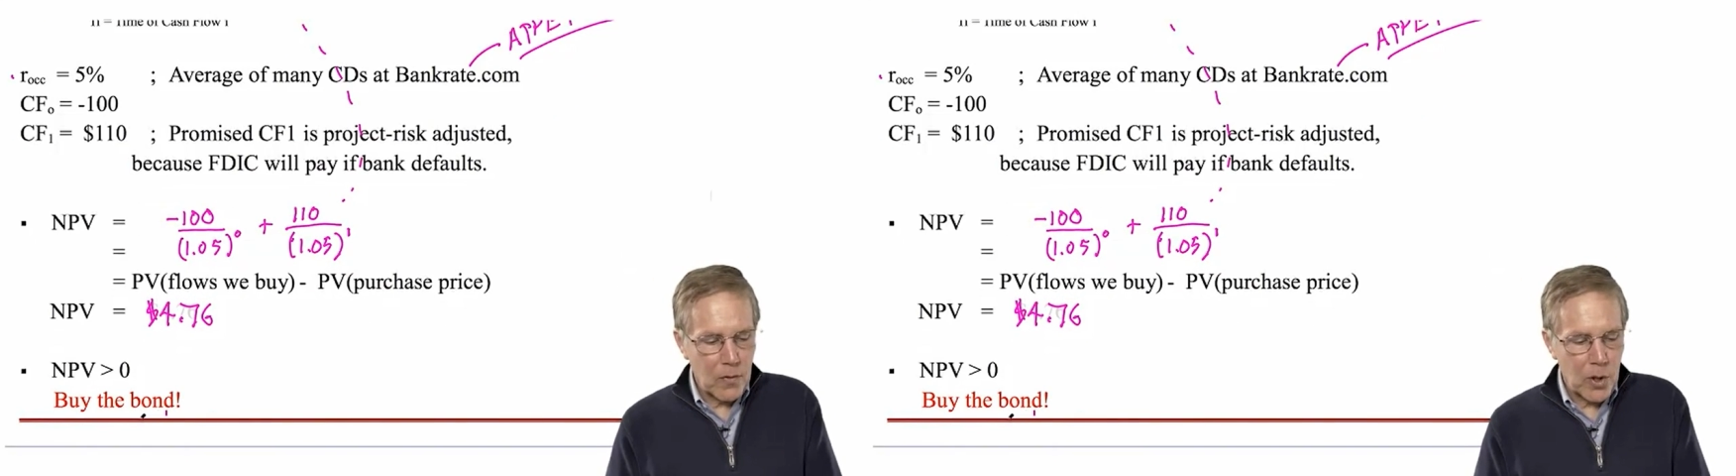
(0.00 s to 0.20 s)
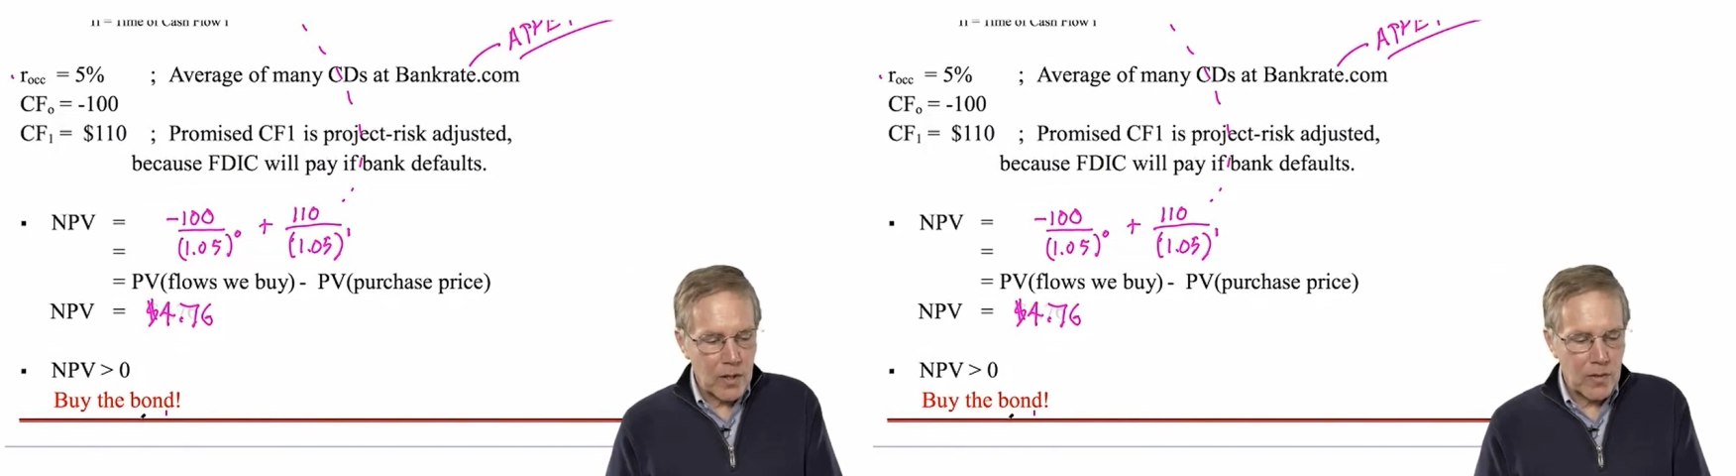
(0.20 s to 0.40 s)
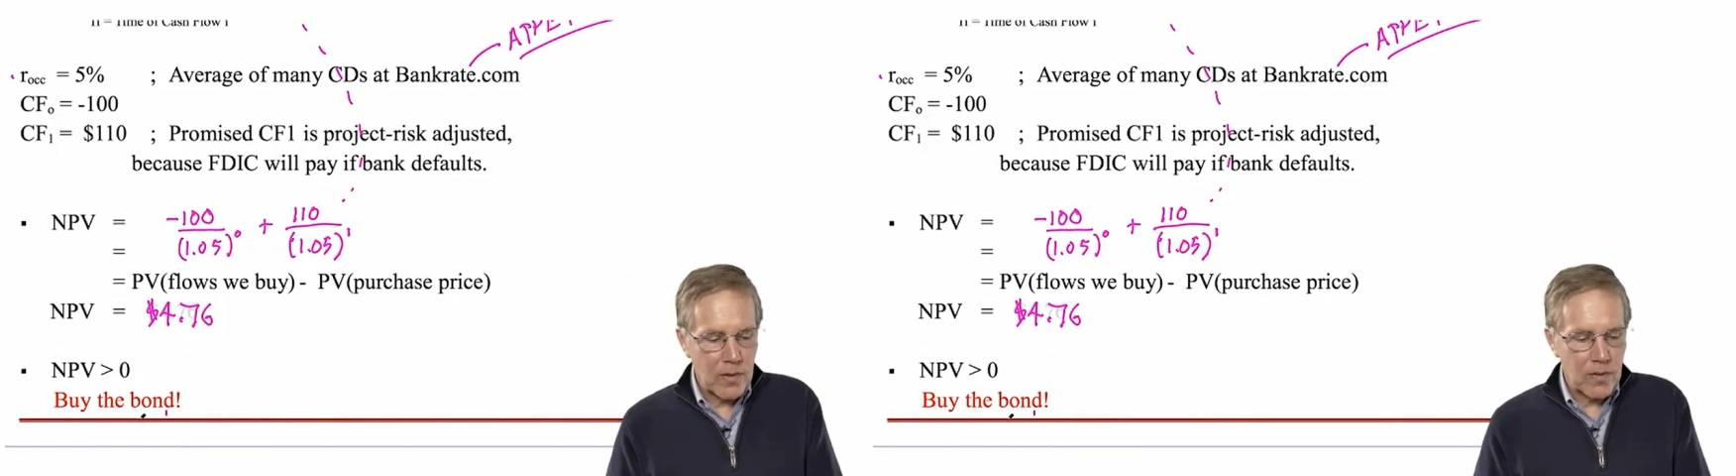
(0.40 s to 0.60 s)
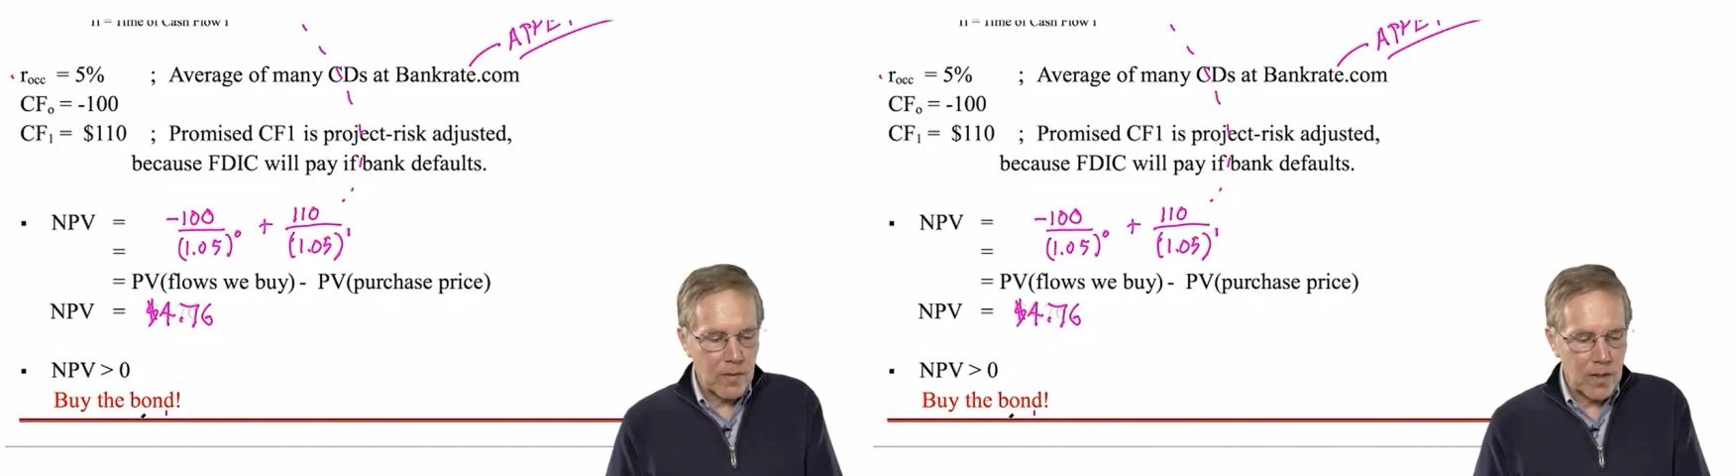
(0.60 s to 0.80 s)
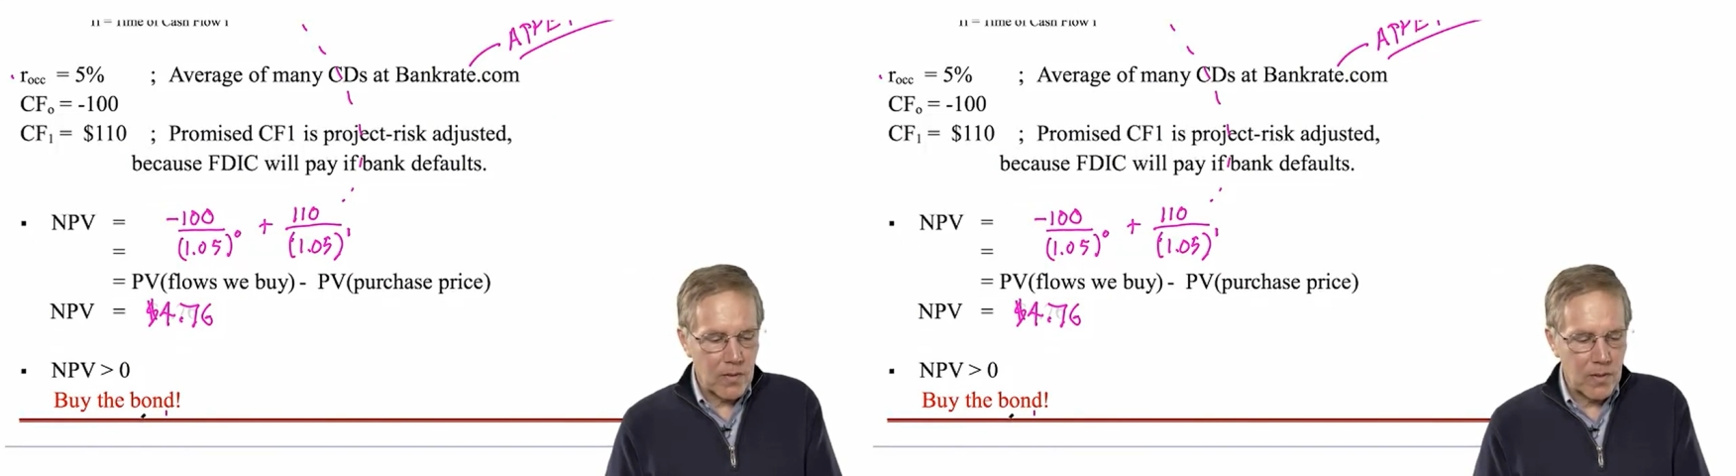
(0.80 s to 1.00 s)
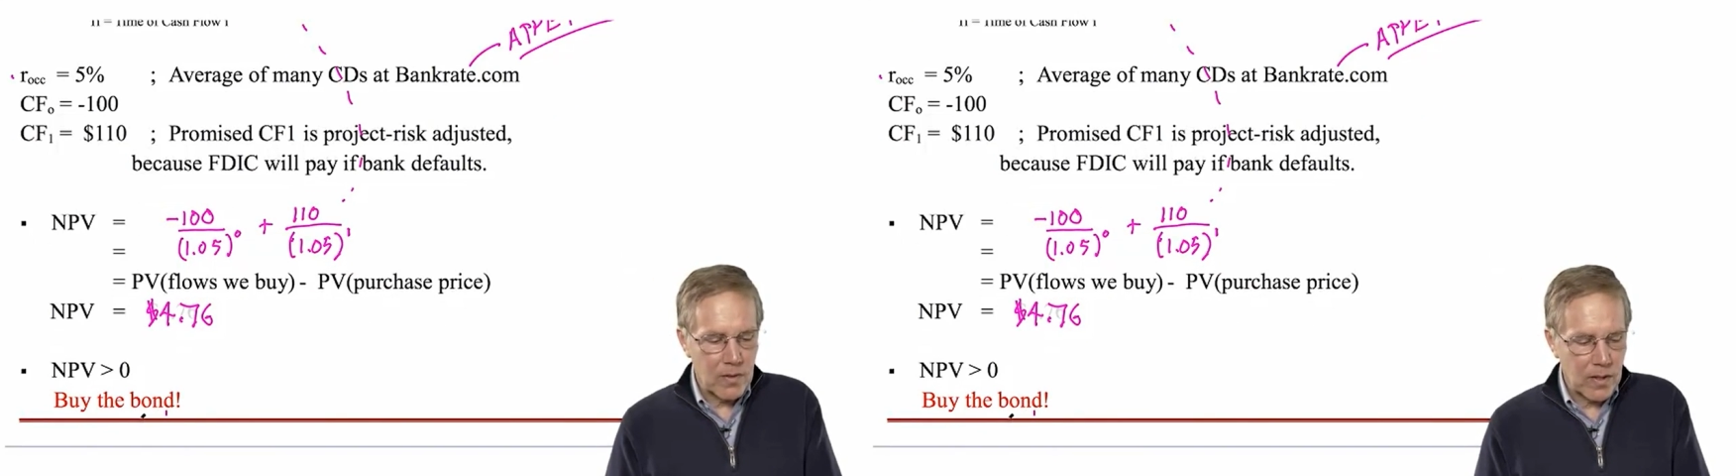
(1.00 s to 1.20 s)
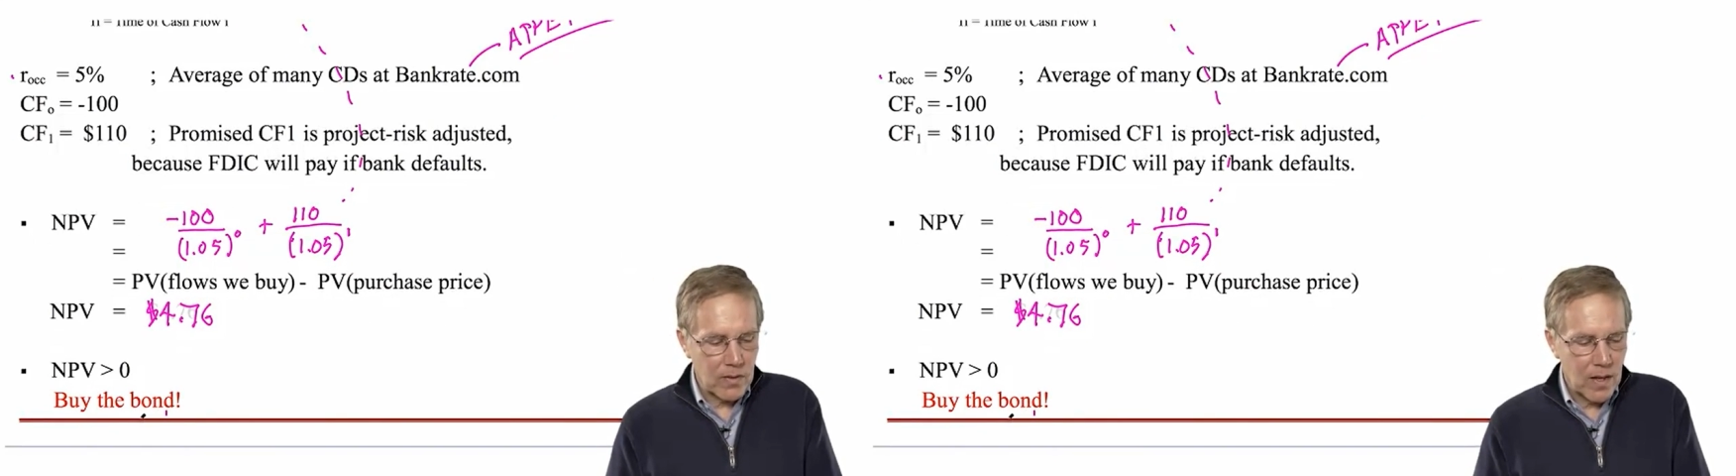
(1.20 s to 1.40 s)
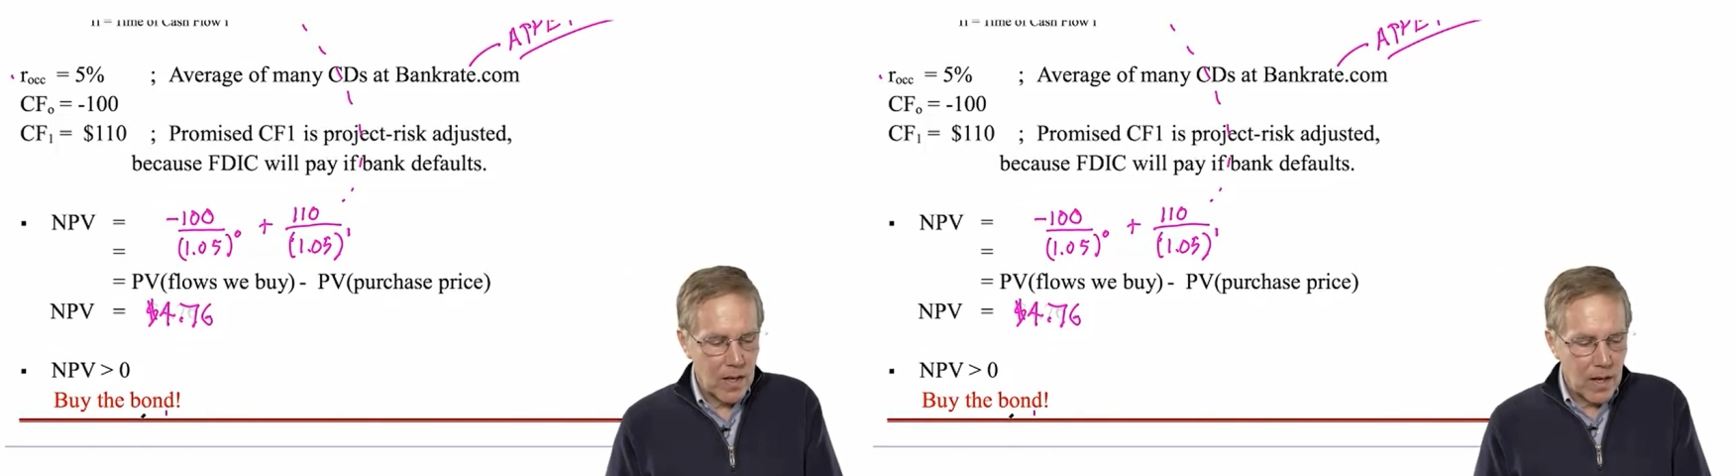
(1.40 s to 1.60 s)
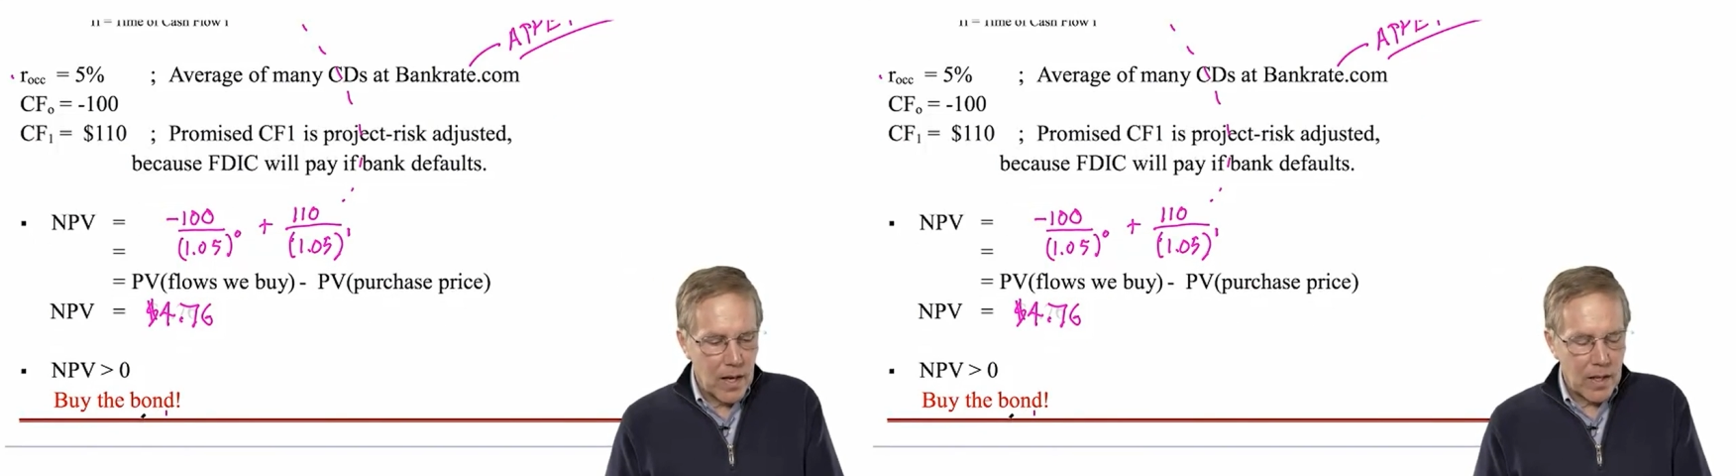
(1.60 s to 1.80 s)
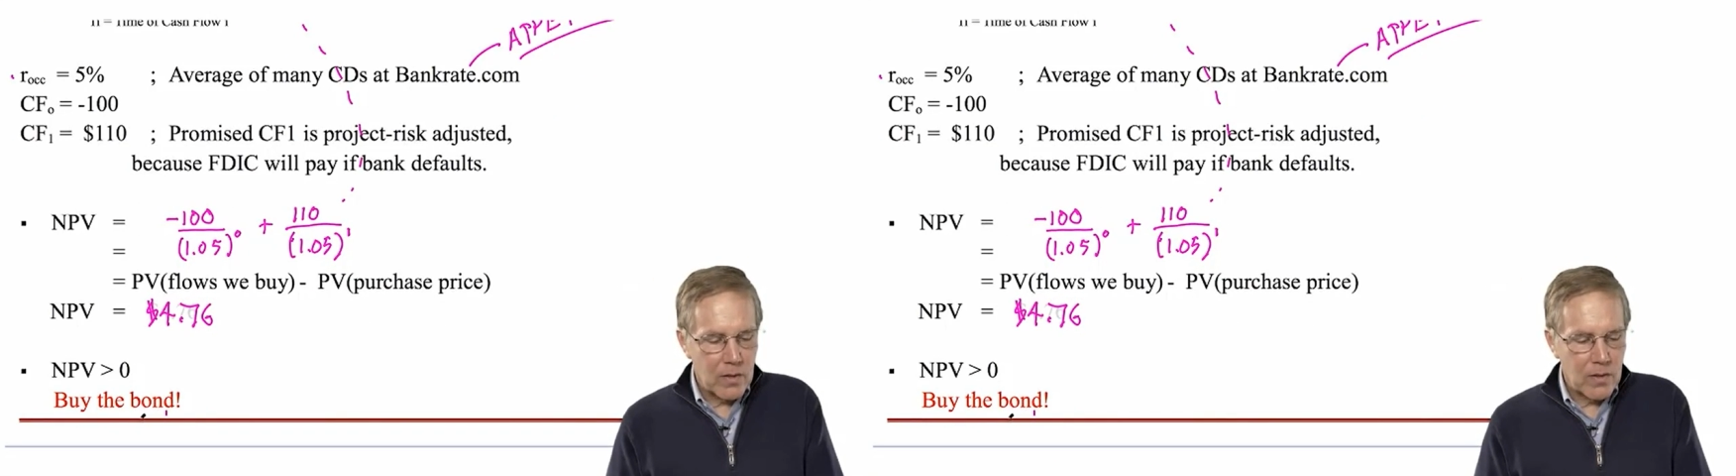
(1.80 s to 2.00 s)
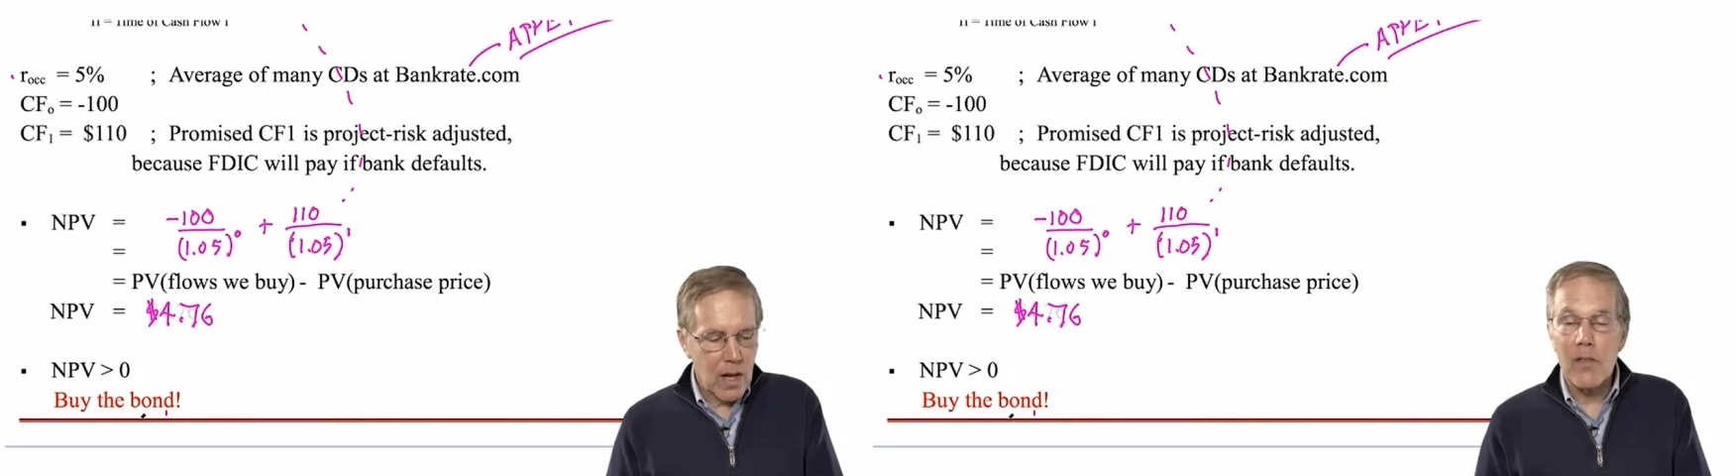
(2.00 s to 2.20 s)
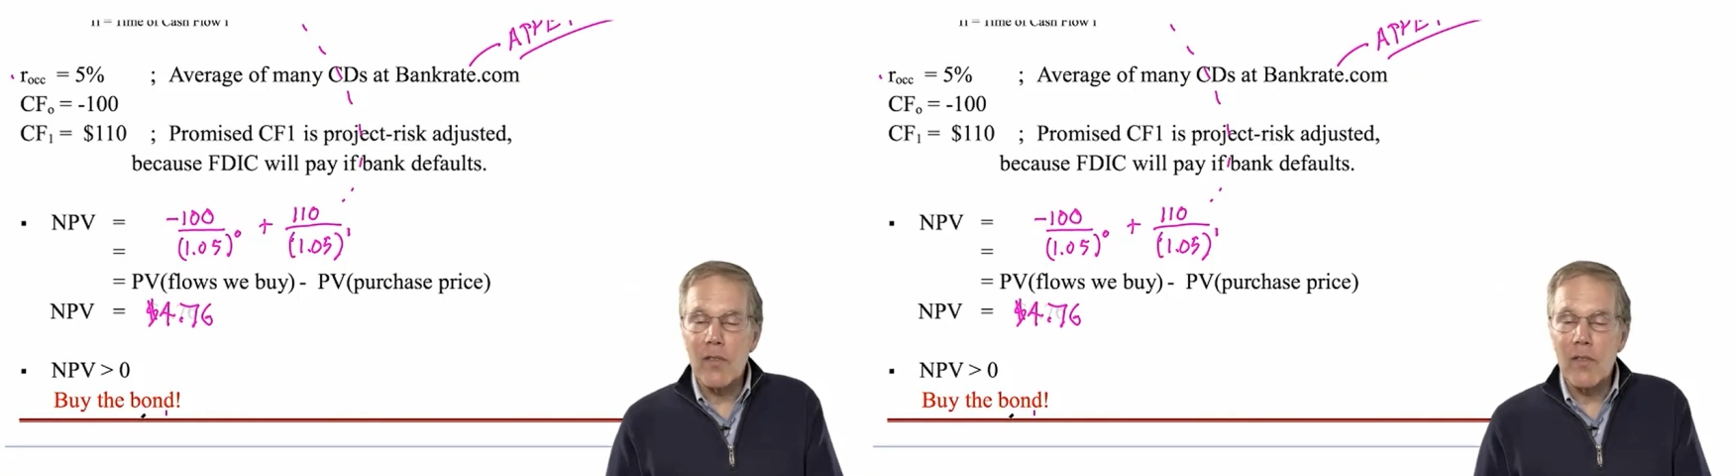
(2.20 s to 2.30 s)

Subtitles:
$4.76 is